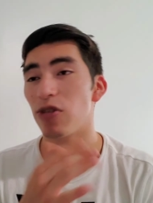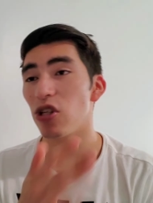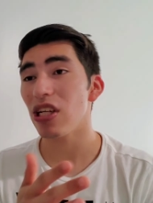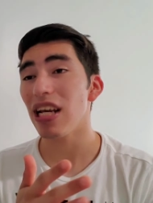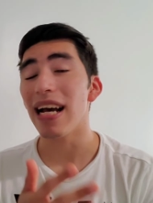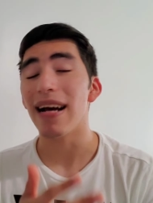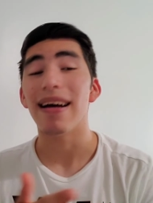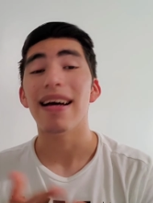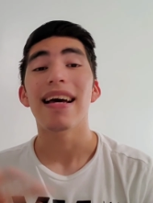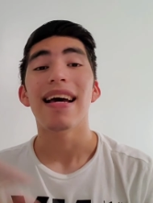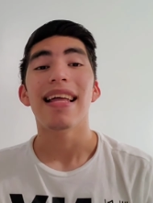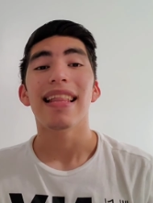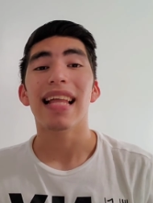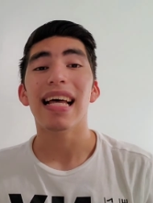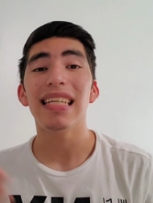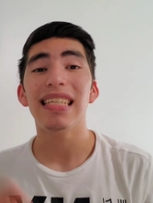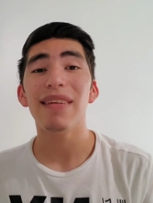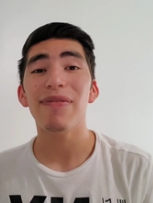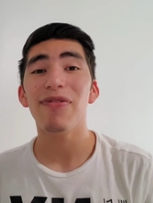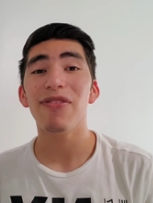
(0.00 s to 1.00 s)
So yeah,
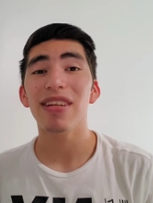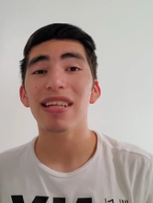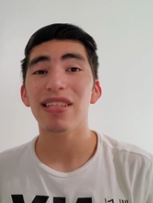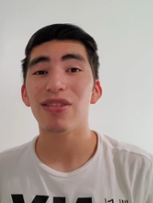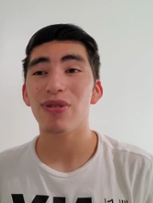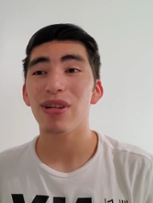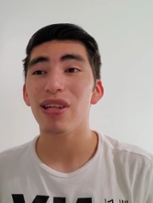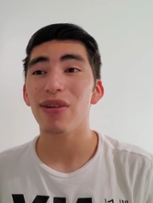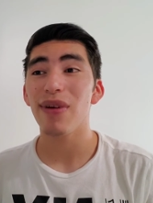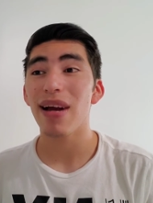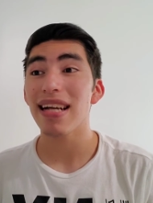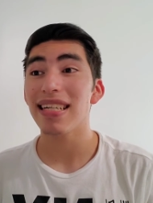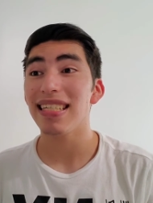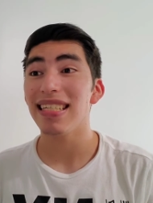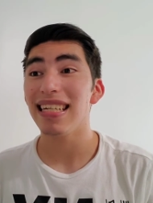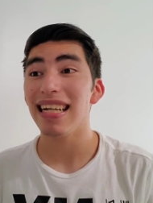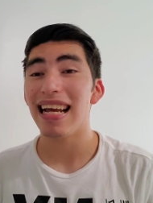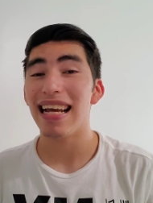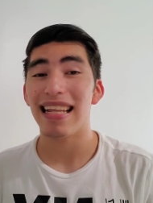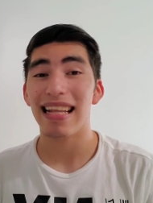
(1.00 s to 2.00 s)
that's it for this trailer
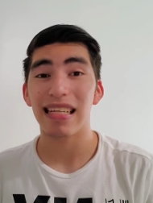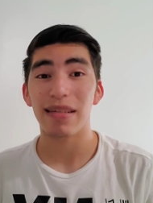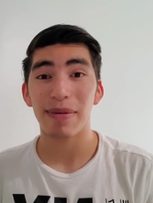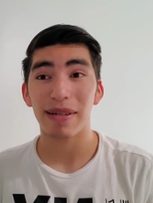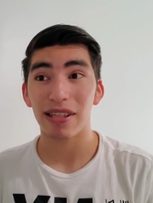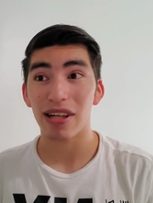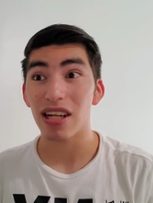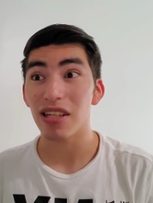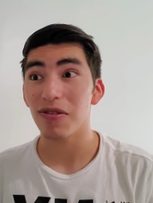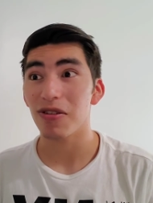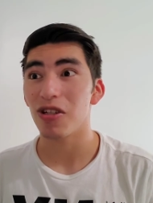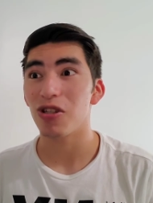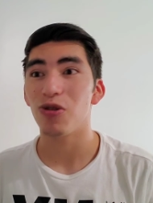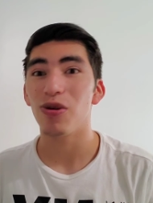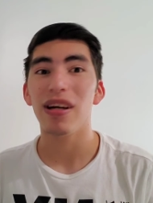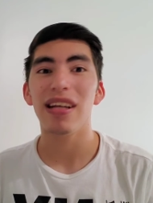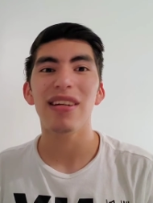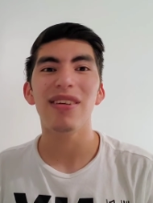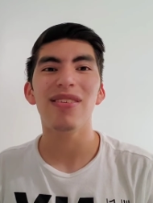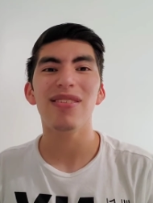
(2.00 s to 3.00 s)
reaction, and that's my thoughts for the
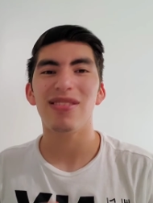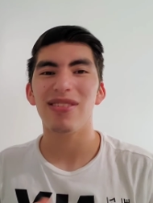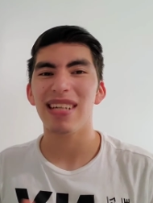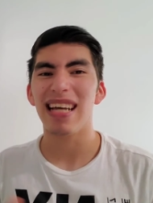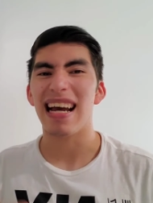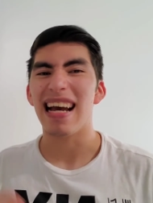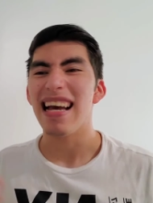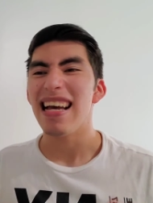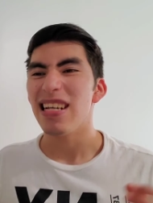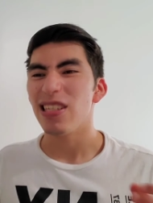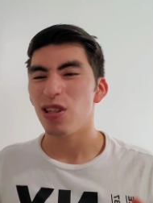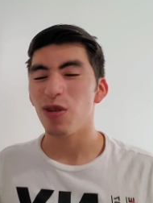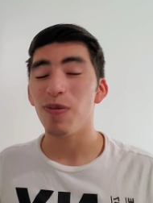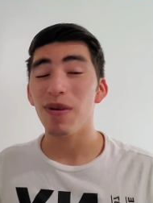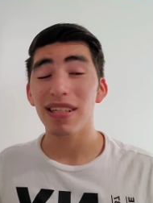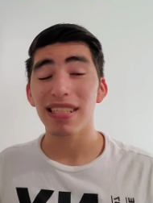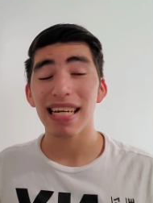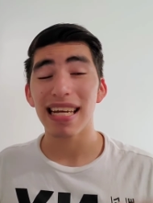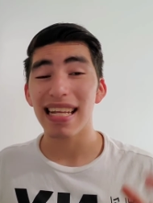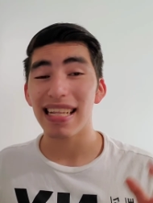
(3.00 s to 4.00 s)
trailer. So yeah,
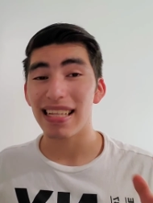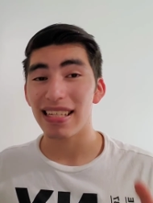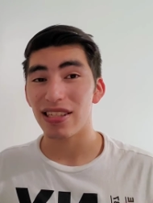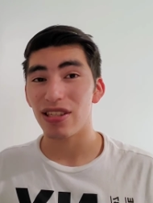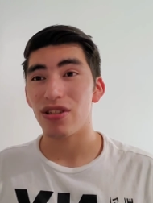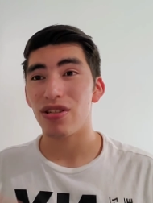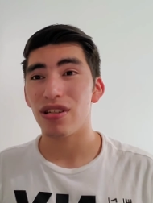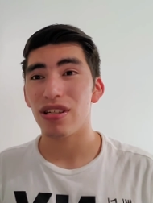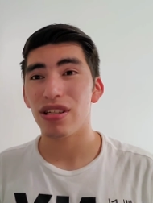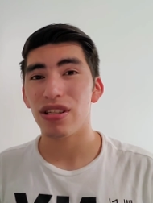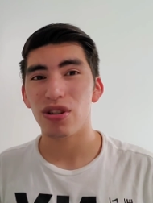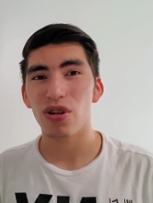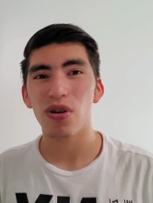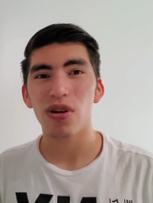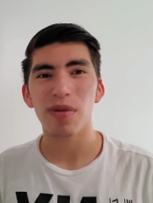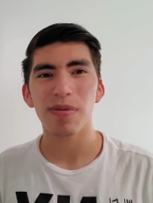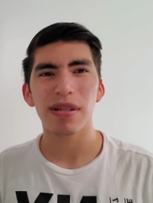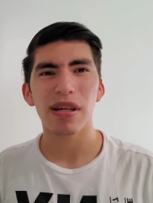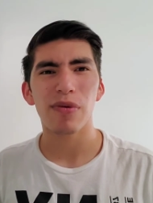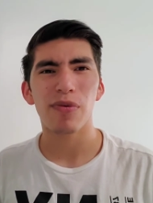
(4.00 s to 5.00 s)
super excited. This, this
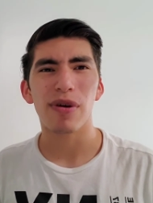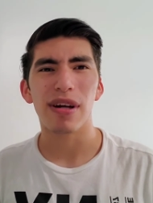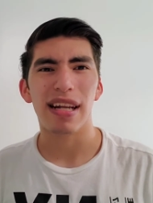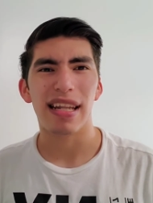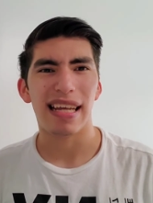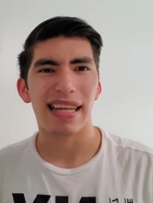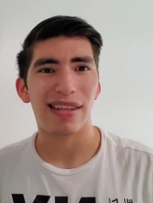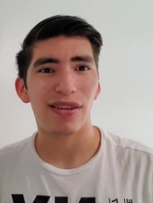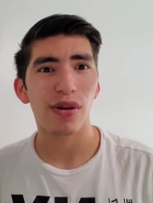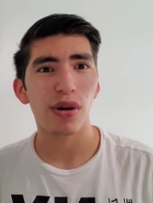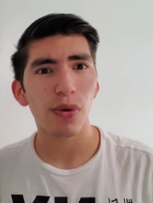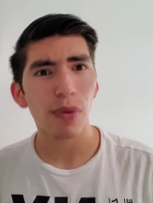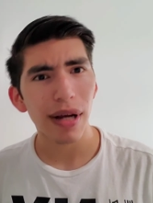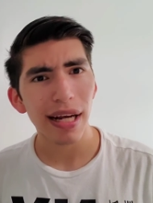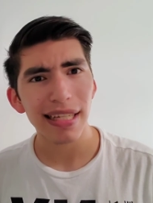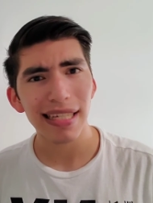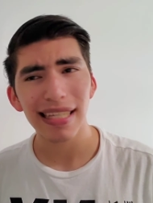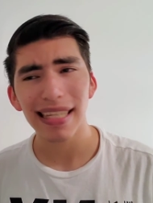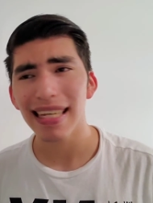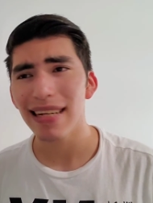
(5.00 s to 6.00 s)
show comes out, what, like three
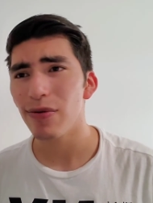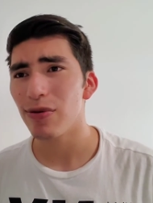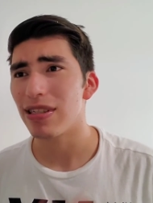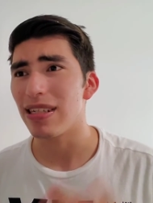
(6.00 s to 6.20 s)
weeks, I think?